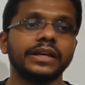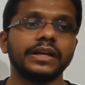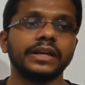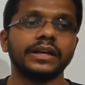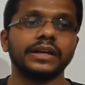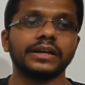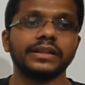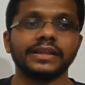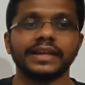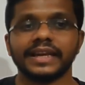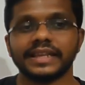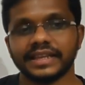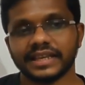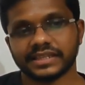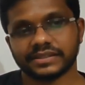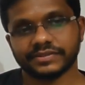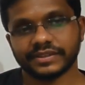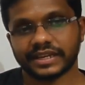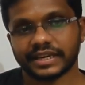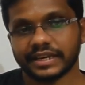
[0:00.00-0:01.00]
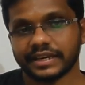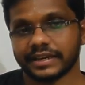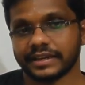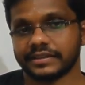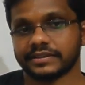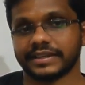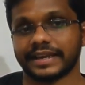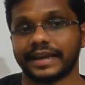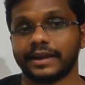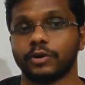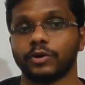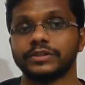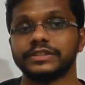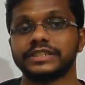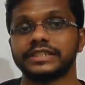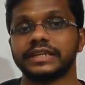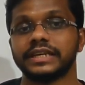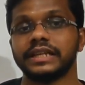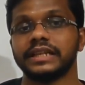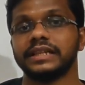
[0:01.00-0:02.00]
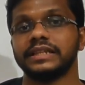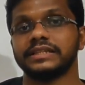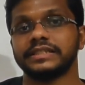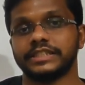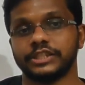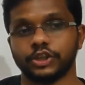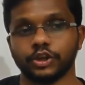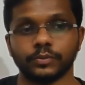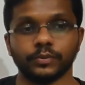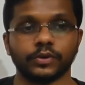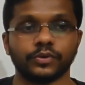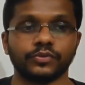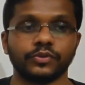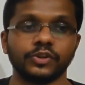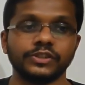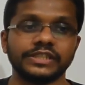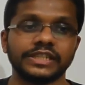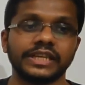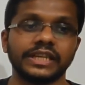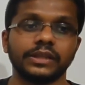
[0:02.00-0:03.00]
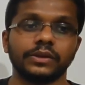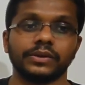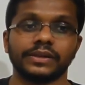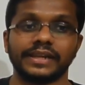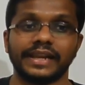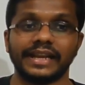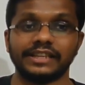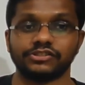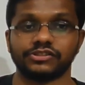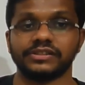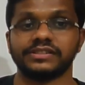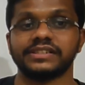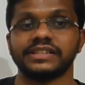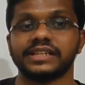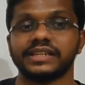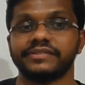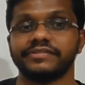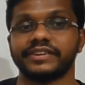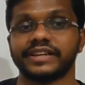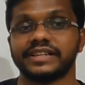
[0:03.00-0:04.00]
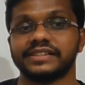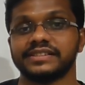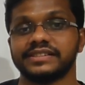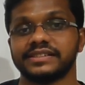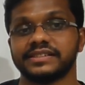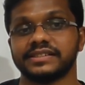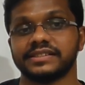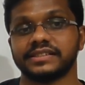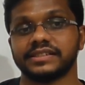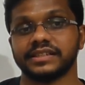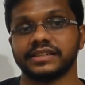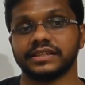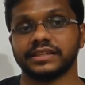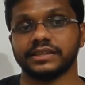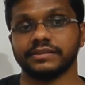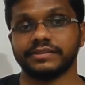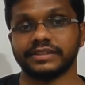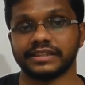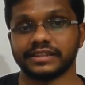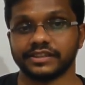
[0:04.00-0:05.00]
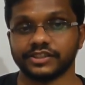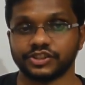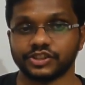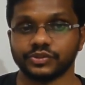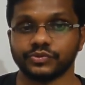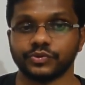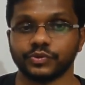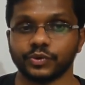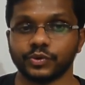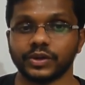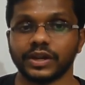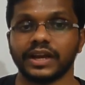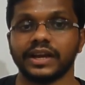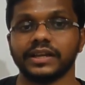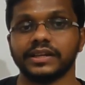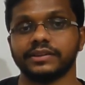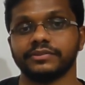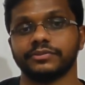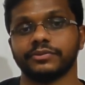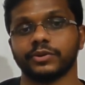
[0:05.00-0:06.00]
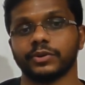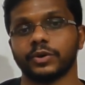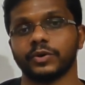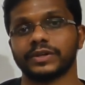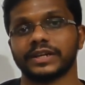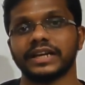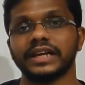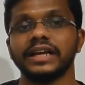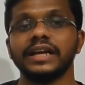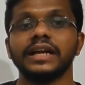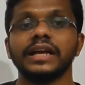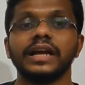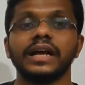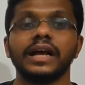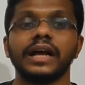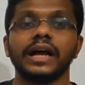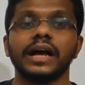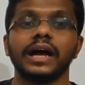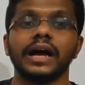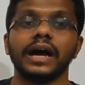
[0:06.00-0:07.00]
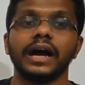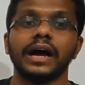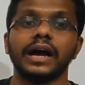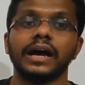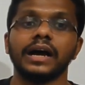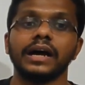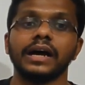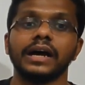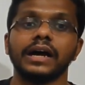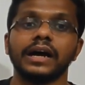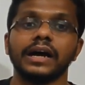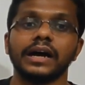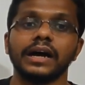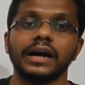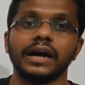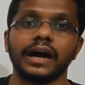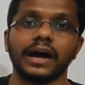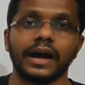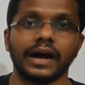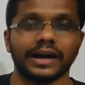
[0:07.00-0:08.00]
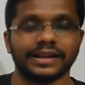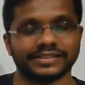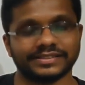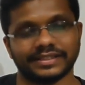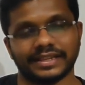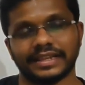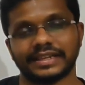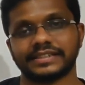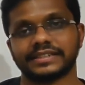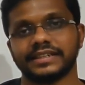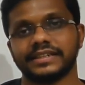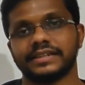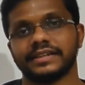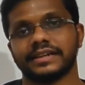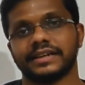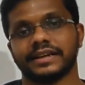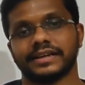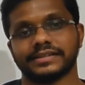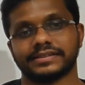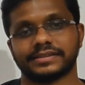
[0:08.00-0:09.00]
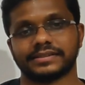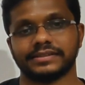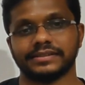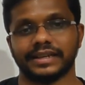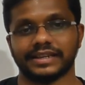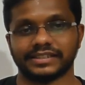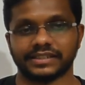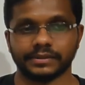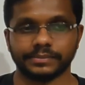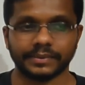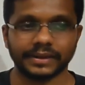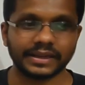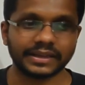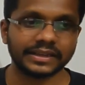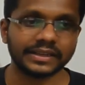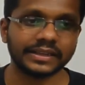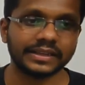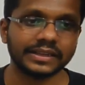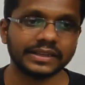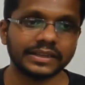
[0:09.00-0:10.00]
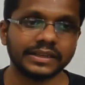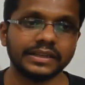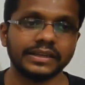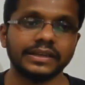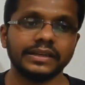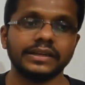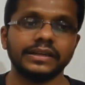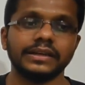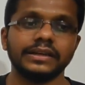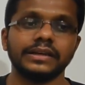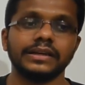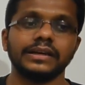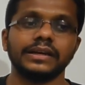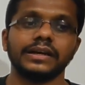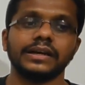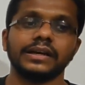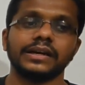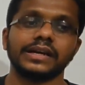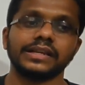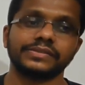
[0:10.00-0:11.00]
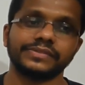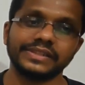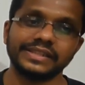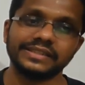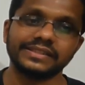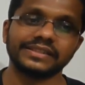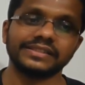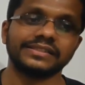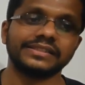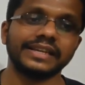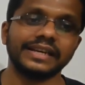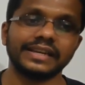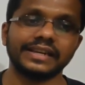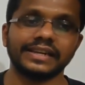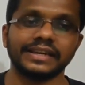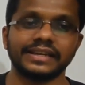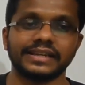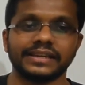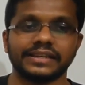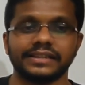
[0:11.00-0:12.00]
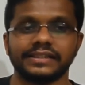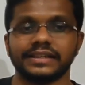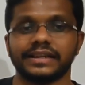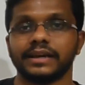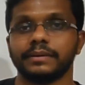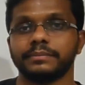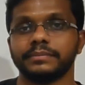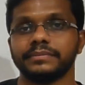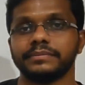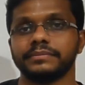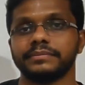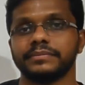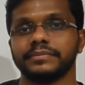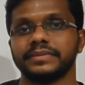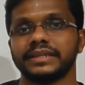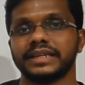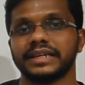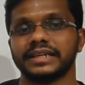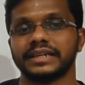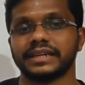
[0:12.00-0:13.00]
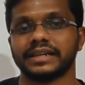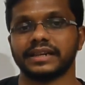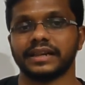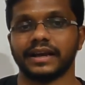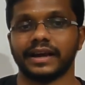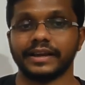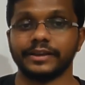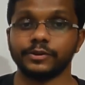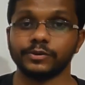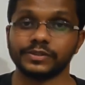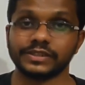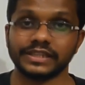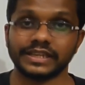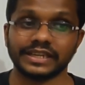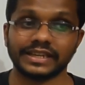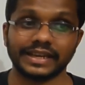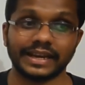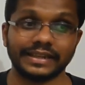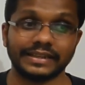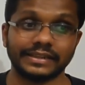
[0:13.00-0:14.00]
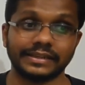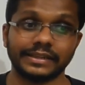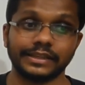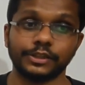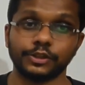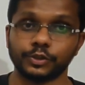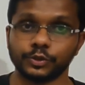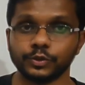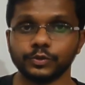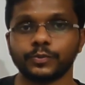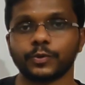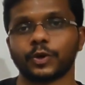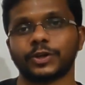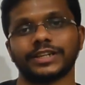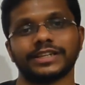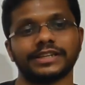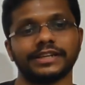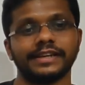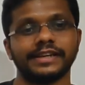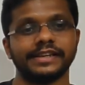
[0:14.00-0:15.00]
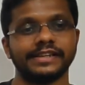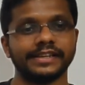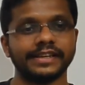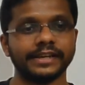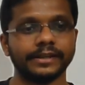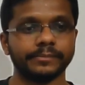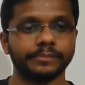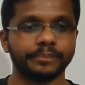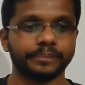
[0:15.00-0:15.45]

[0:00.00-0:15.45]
The areas with the ecological, geomorphological or natural significance with rich fauna and flora are selected as national park. As we discussed earlier, it coming under IUCN category 2 protected area.